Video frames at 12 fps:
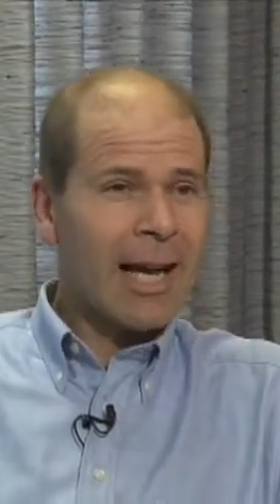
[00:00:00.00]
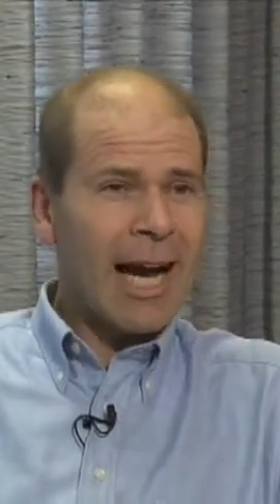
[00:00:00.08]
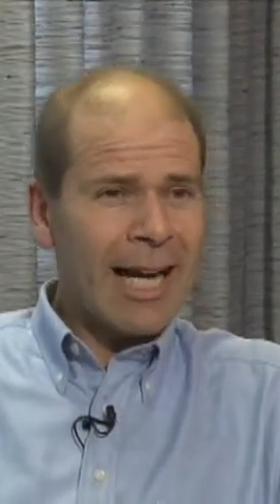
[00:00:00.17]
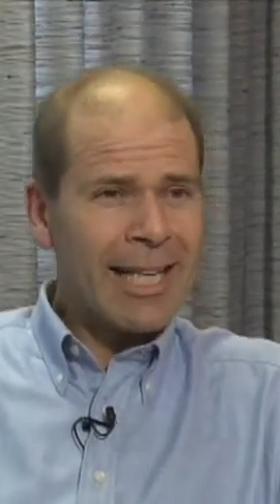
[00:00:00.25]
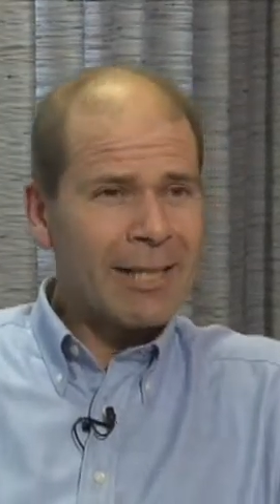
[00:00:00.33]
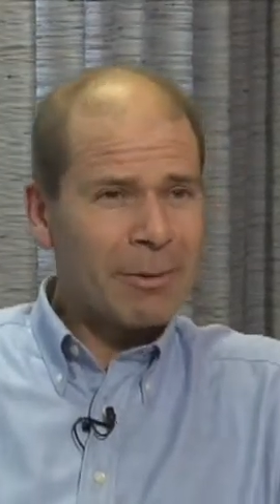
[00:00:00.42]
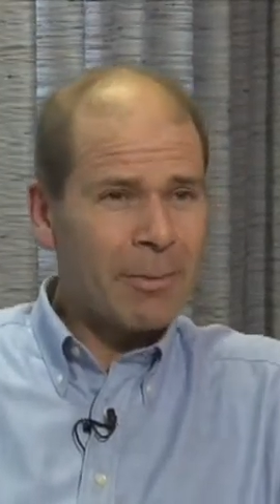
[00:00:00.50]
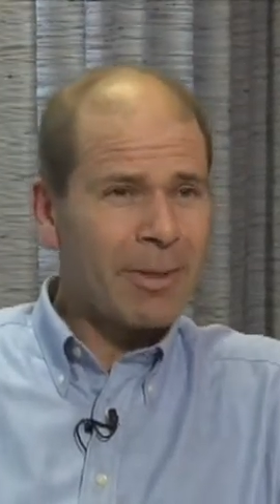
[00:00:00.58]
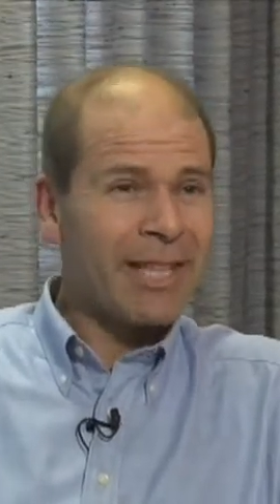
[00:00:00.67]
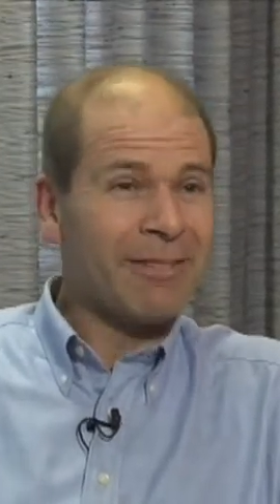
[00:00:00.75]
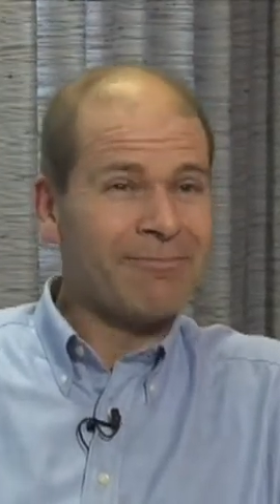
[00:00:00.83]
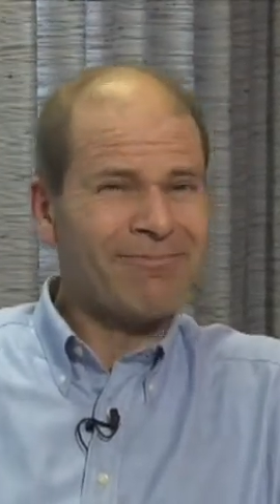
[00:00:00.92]
I need him to
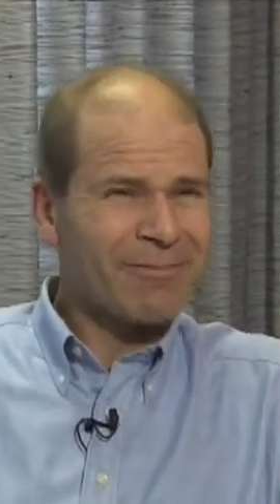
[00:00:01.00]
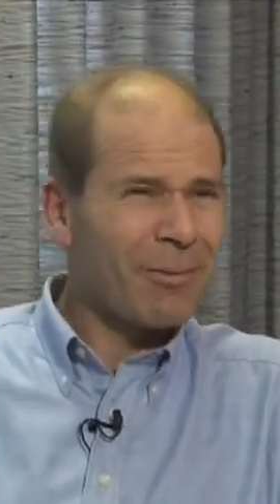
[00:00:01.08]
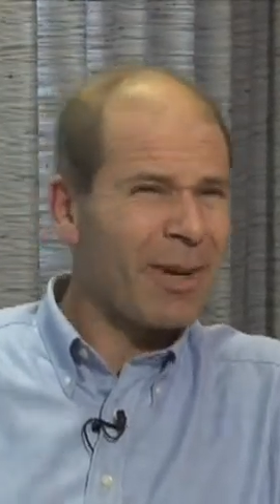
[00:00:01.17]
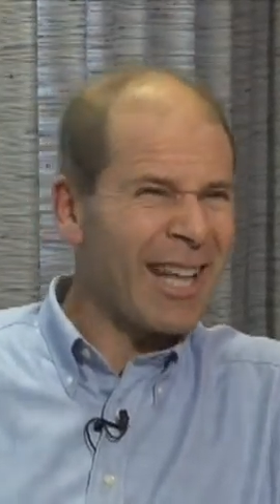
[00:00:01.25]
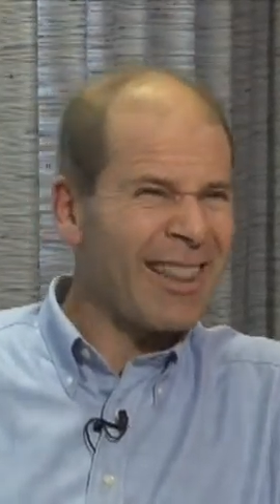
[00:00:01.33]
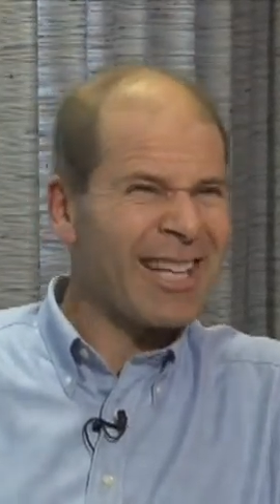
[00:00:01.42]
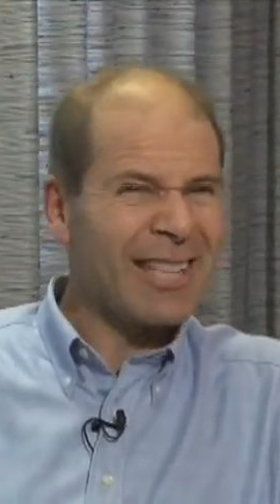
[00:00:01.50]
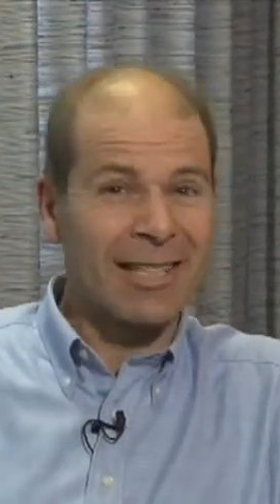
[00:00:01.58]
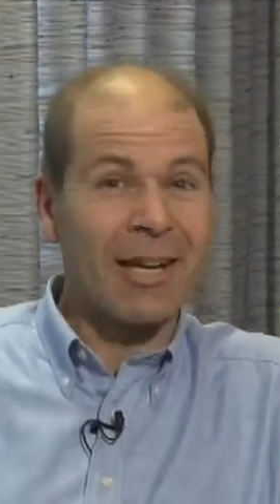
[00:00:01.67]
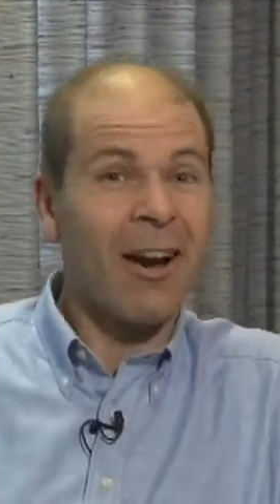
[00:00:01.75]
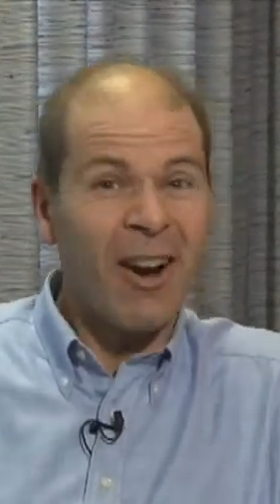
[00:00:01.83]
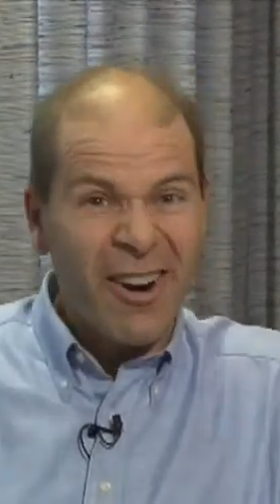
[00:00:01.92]
be what I think is
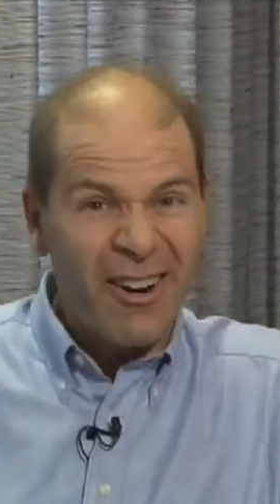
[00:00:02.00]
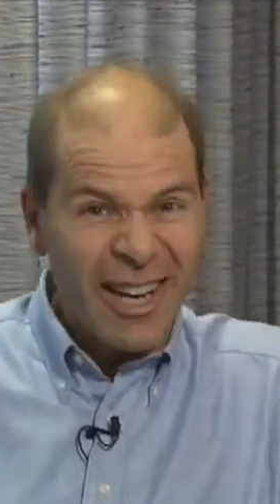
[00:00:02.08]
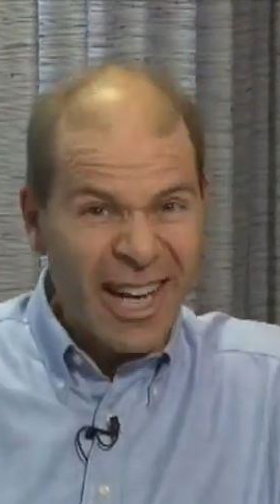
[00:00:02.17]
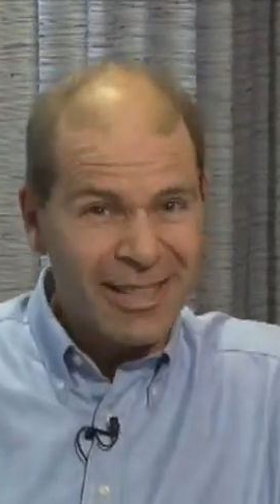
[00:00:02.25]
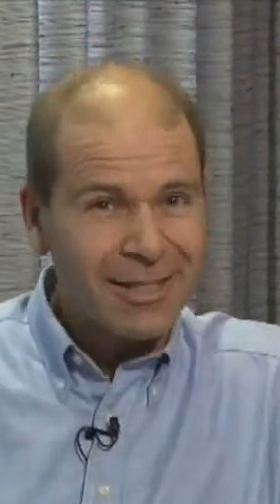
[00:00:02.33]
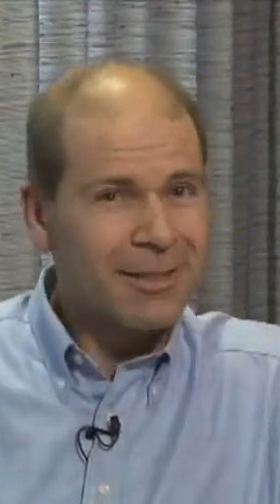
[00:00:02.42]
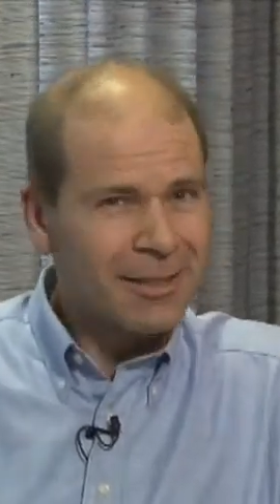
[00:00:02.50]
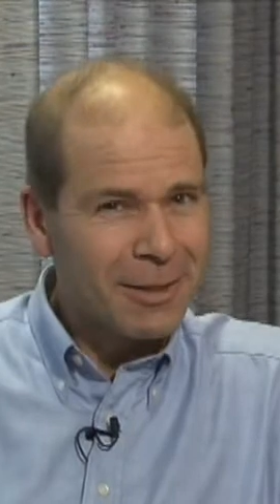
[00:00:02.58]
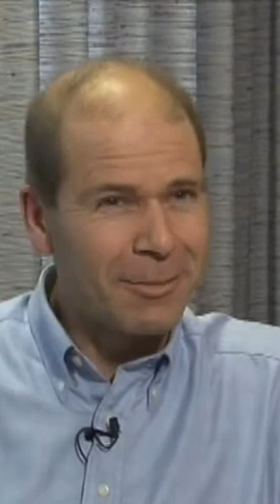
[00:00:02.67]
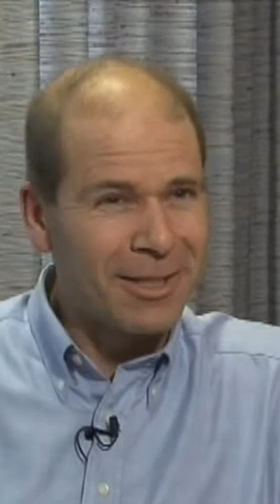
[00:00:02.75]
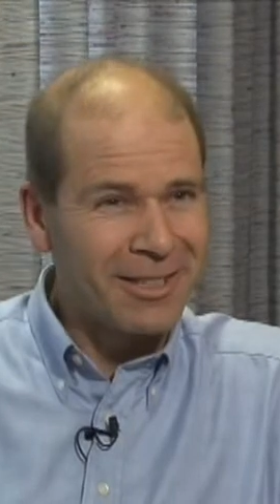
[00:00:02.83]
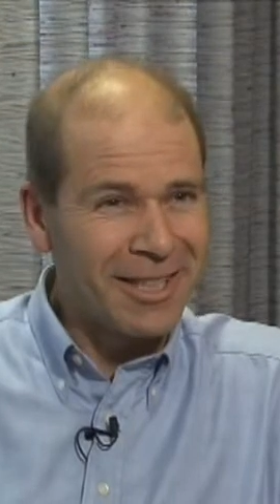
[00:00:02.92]
a hard ass
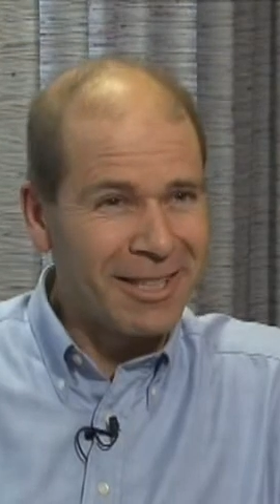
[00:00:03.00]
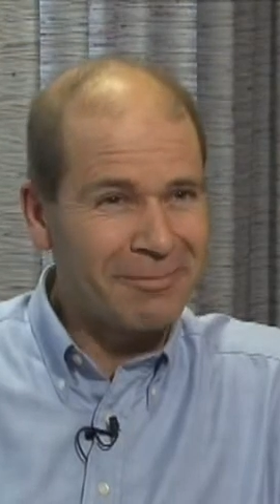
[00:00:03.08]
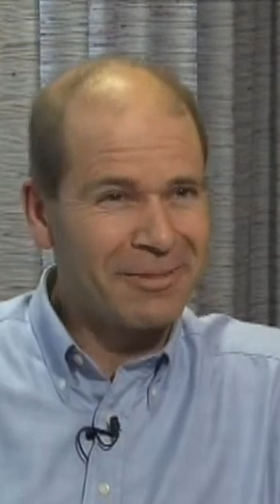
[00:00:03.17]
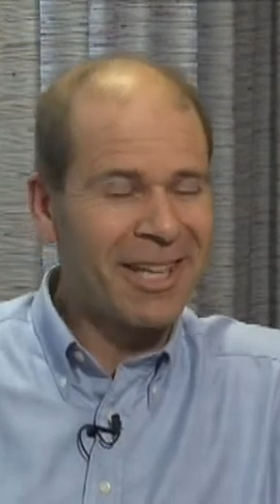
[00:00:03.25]
some of the time.